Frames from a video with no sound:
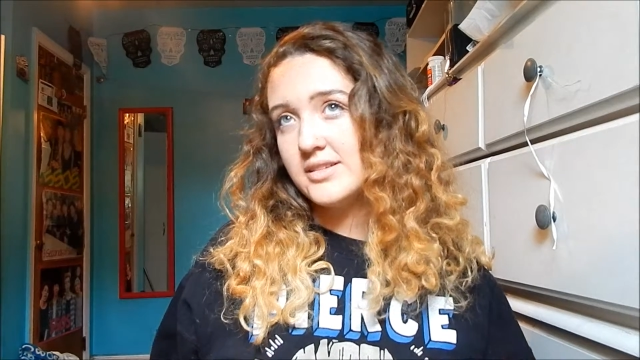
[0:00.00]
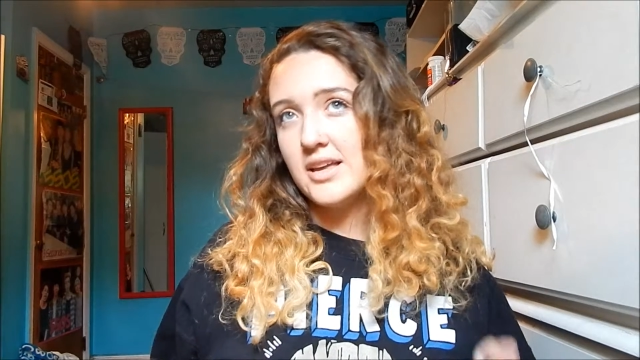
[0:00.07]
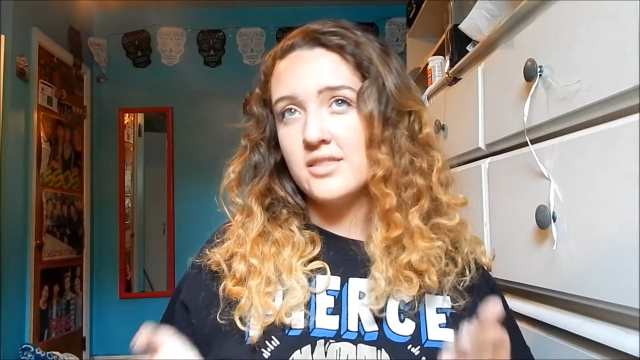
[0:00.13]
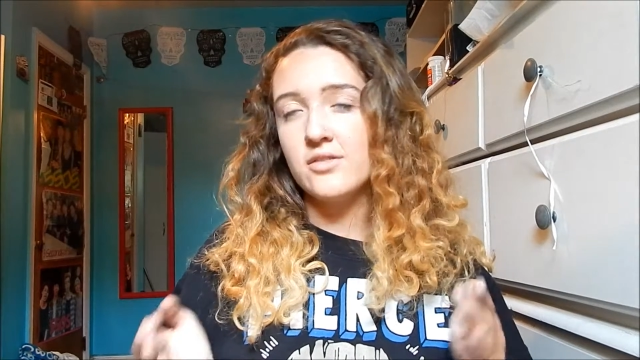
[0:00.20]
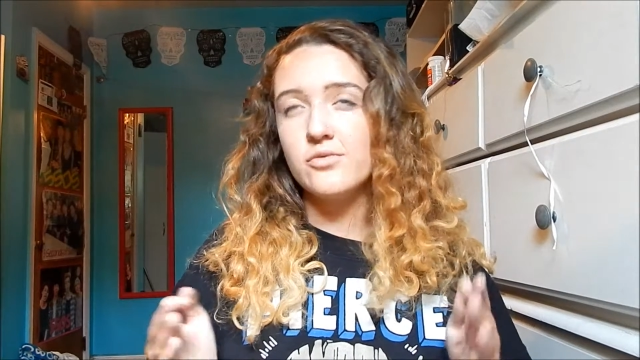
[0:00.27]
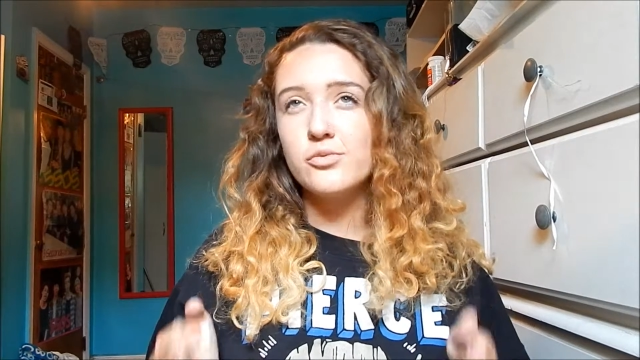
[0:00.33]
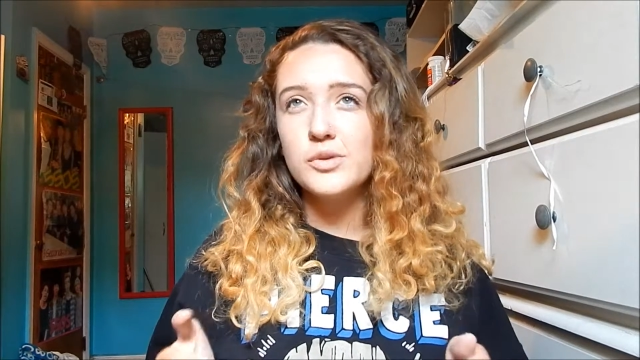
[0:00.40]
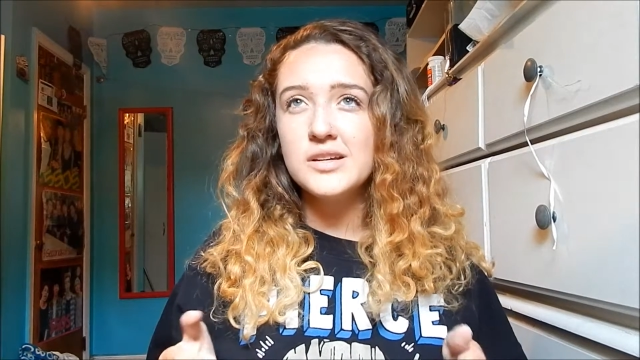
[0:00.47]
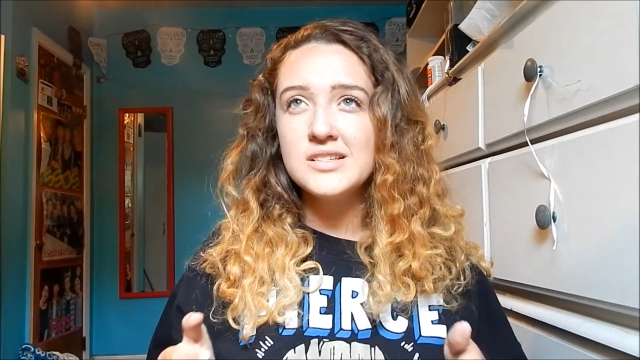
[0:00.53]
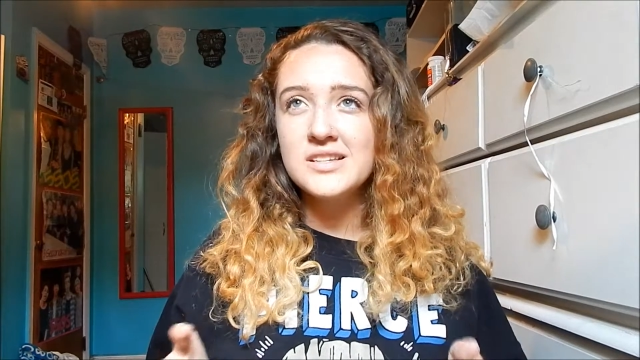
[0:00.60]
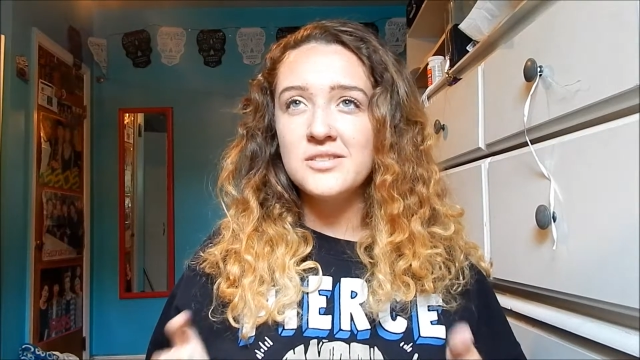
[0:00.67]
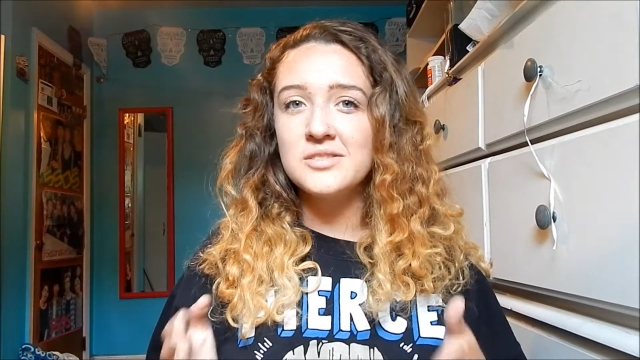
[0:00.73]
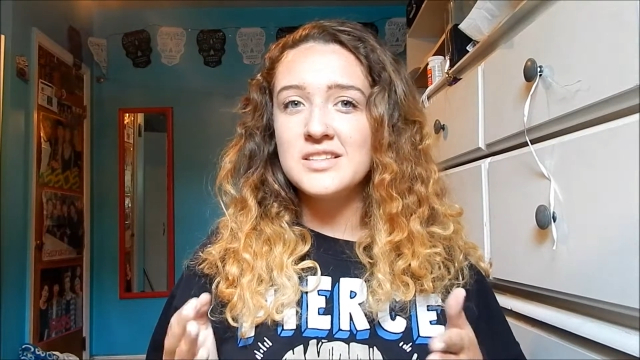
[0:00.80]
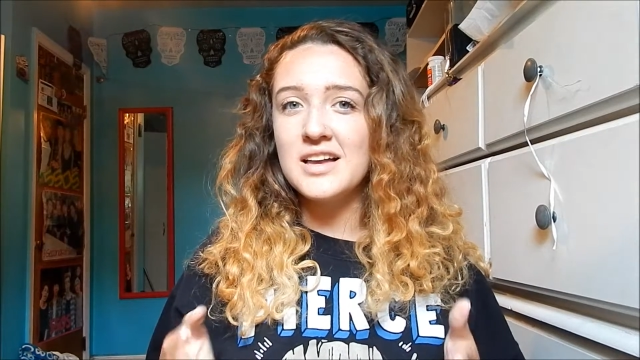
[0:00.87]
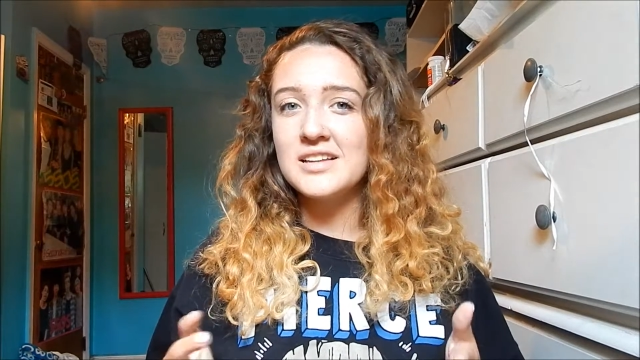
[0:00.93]
and the reason I
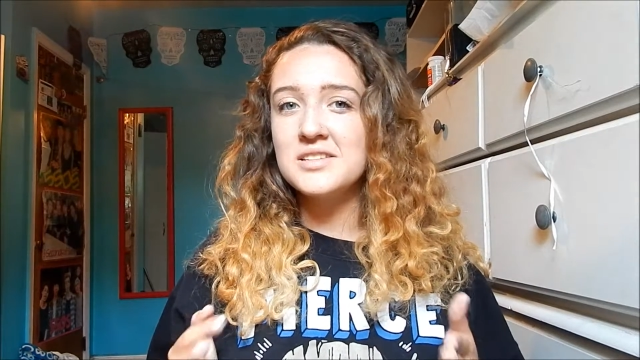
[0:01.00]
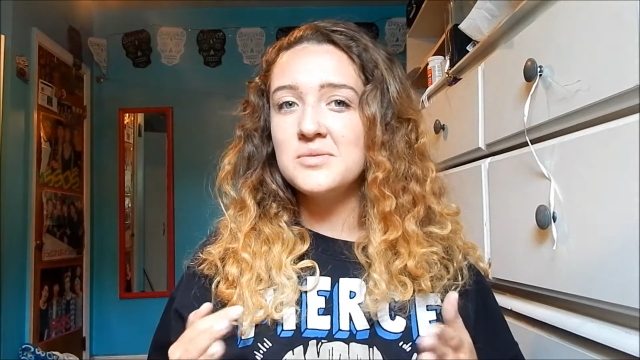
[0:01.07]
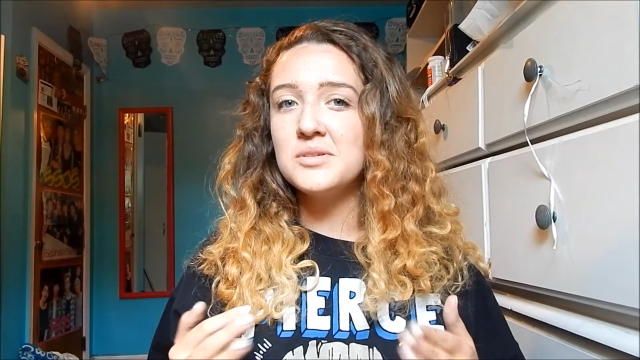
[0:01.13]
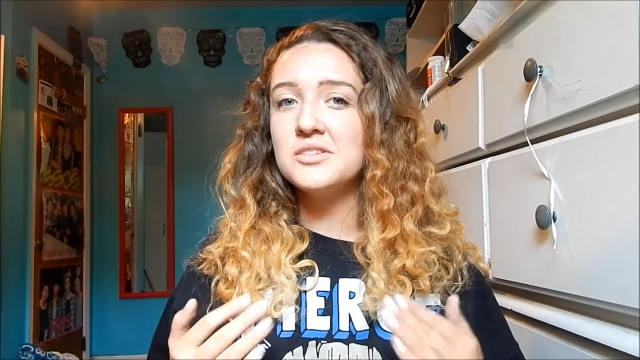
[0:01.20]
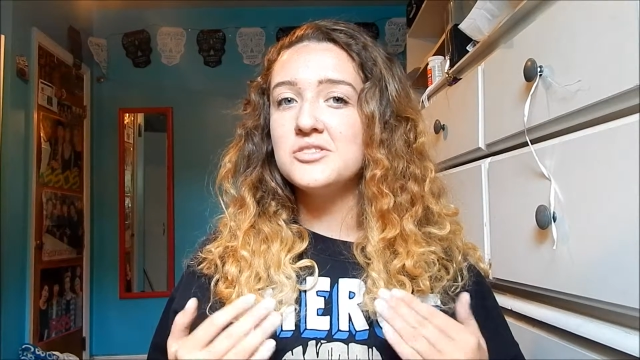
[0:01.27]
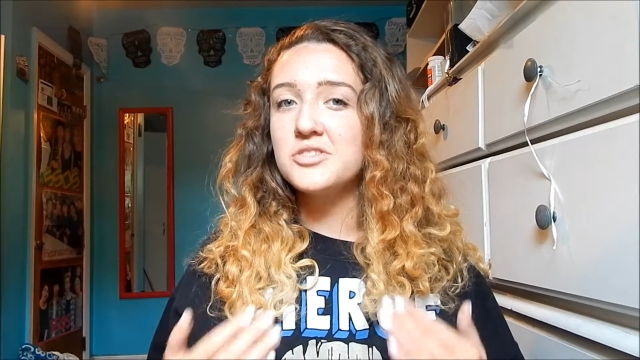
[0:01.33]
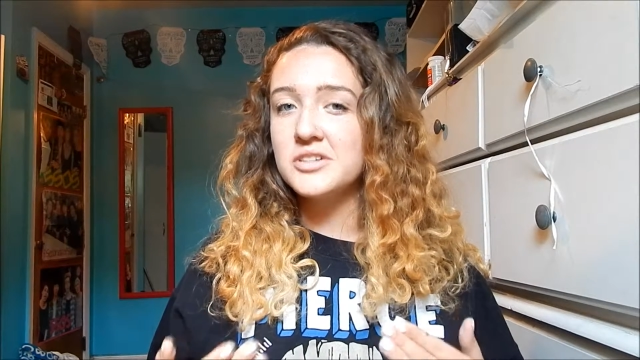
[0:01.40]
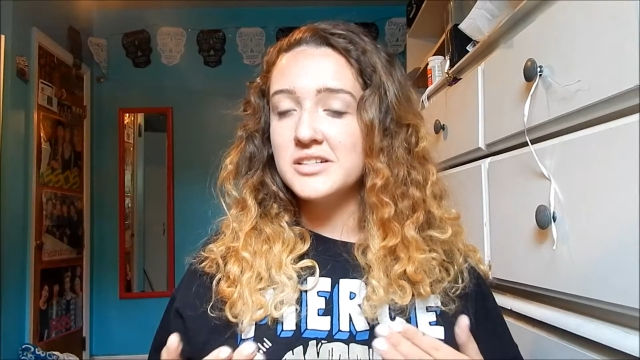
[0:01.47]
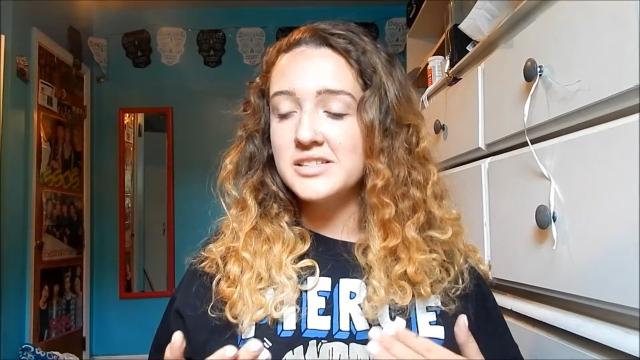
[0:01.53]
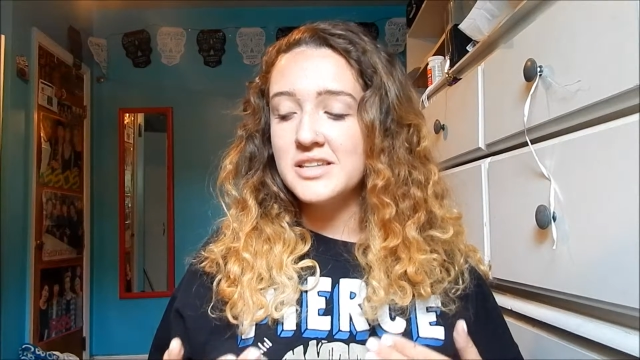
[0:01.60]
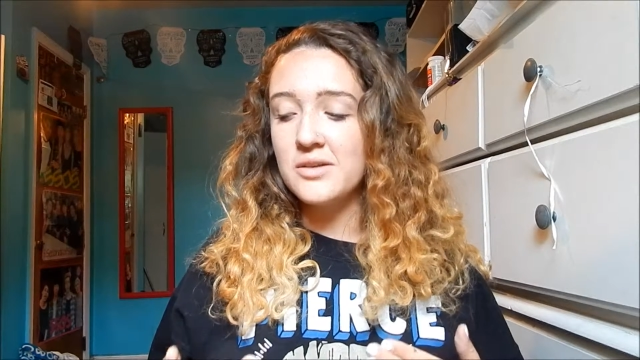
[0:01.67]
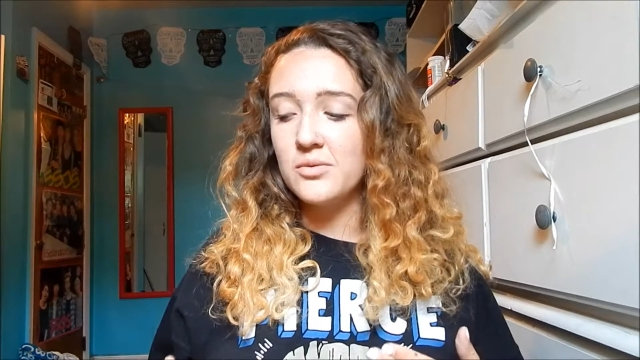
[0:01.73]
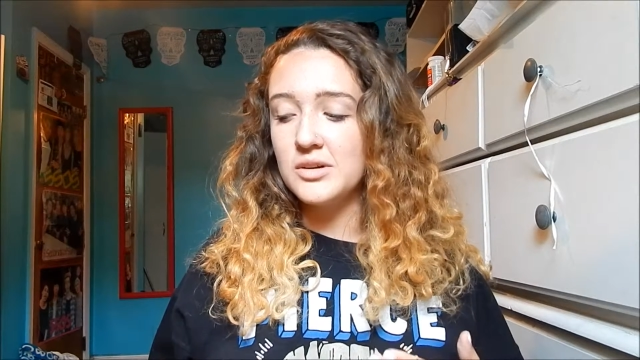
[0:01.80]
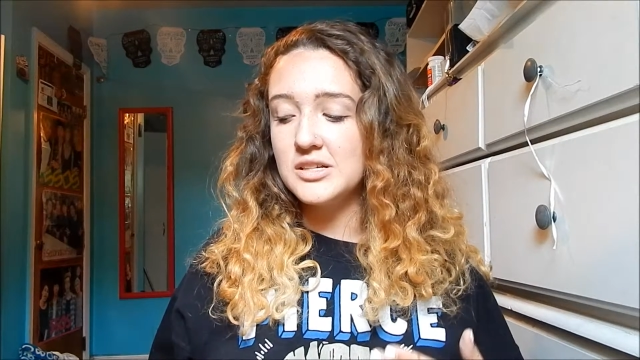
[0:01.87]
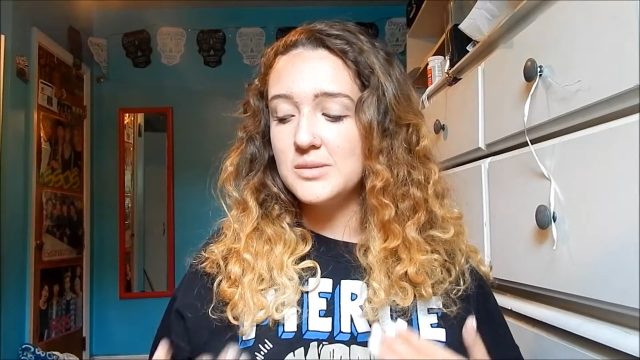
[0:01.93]
was asking where the Journeys
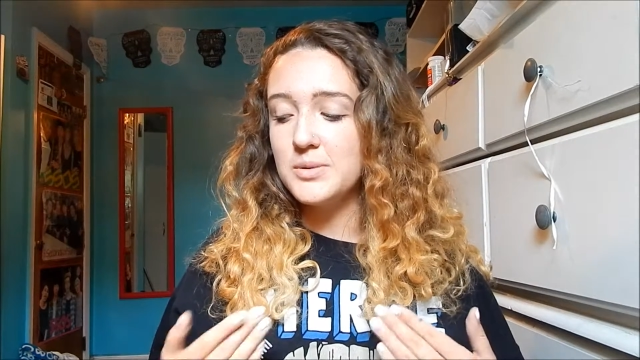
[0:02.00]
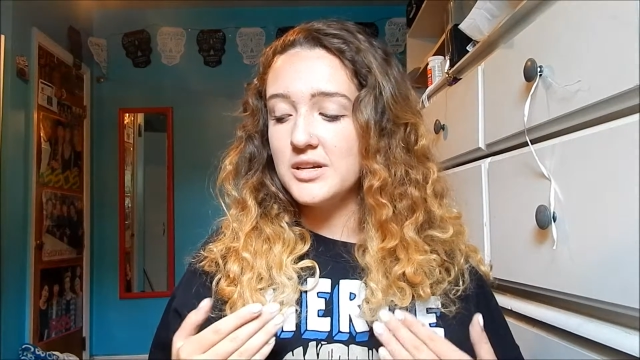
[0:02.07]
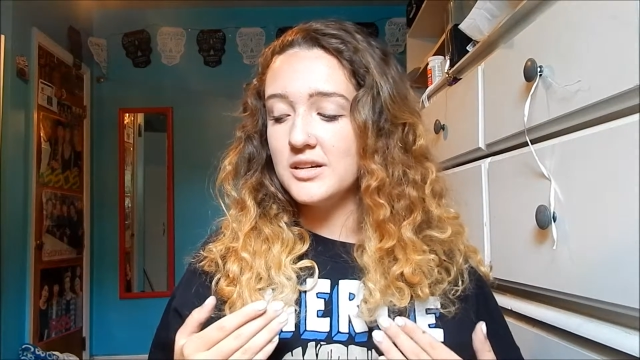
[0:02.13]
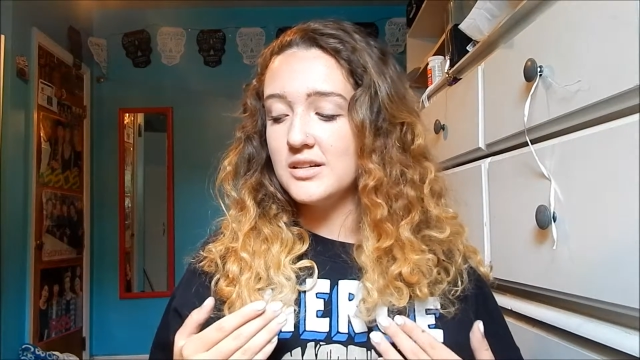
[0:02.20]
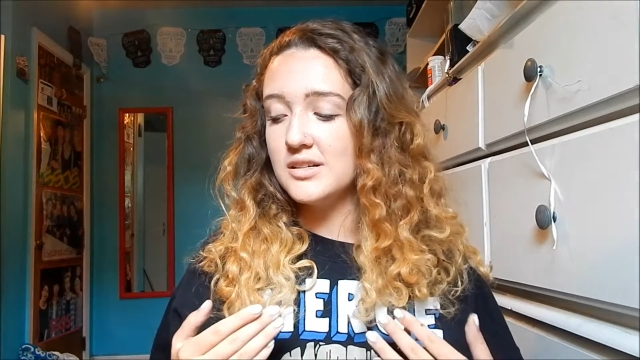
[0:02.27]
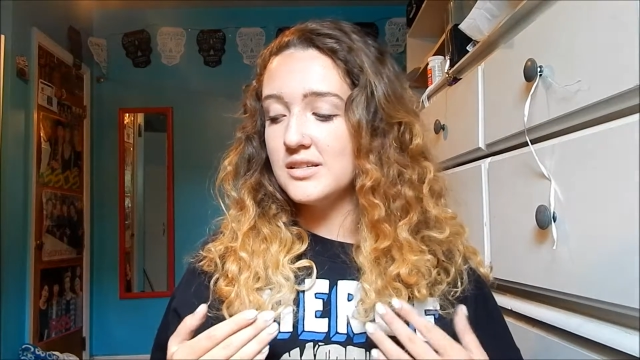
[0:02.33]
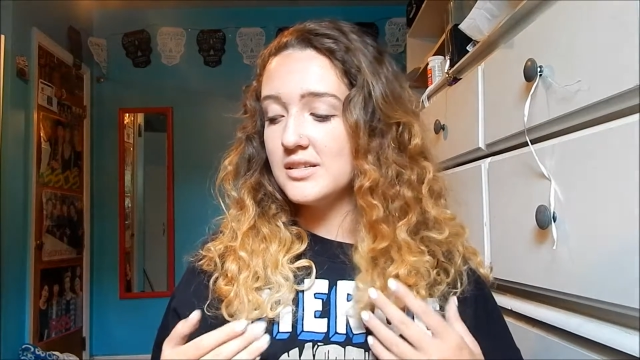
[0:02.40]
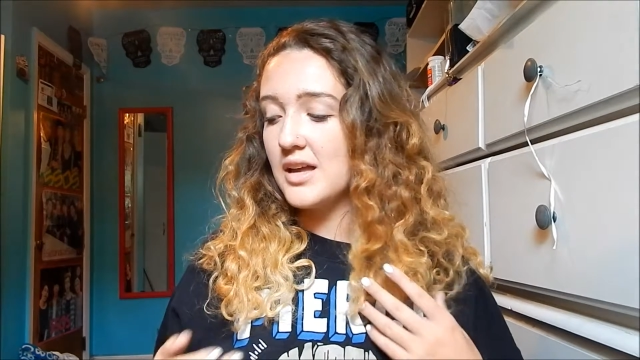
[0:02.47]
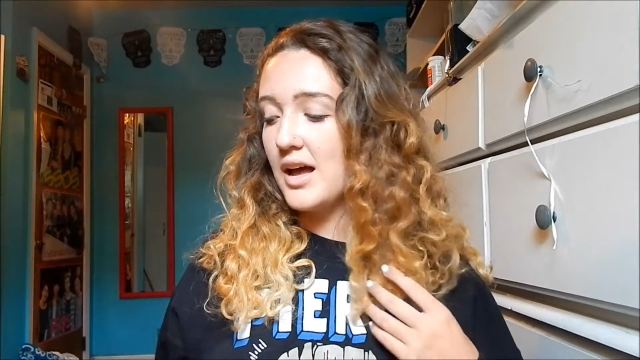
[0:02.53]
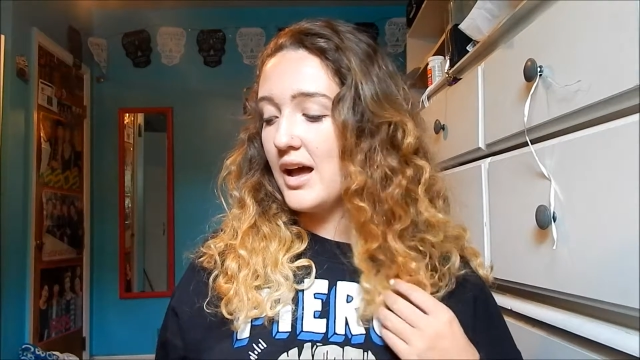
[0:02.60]
tent was because